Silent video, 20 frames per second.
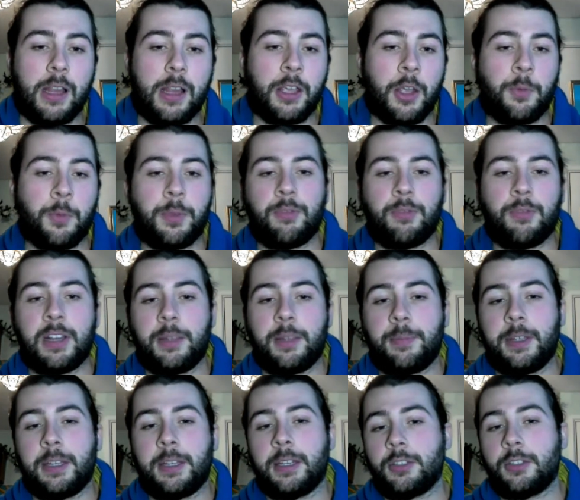I hope you've really
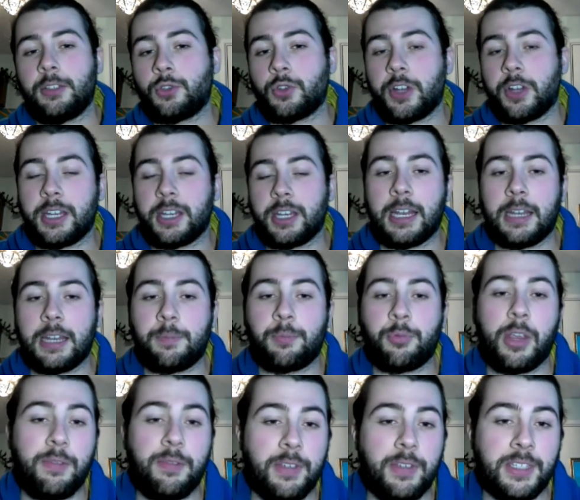been enjoying the
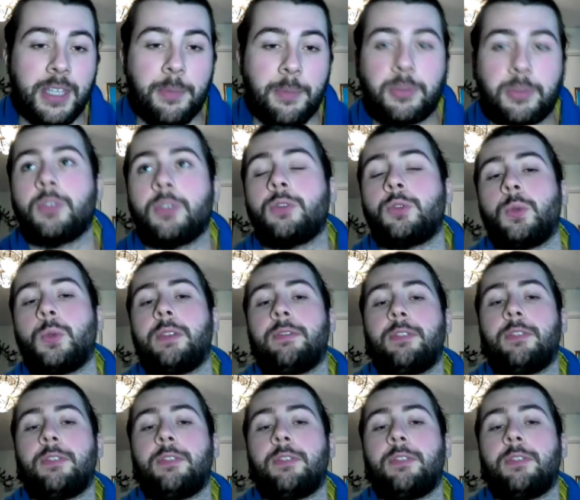previous episodes with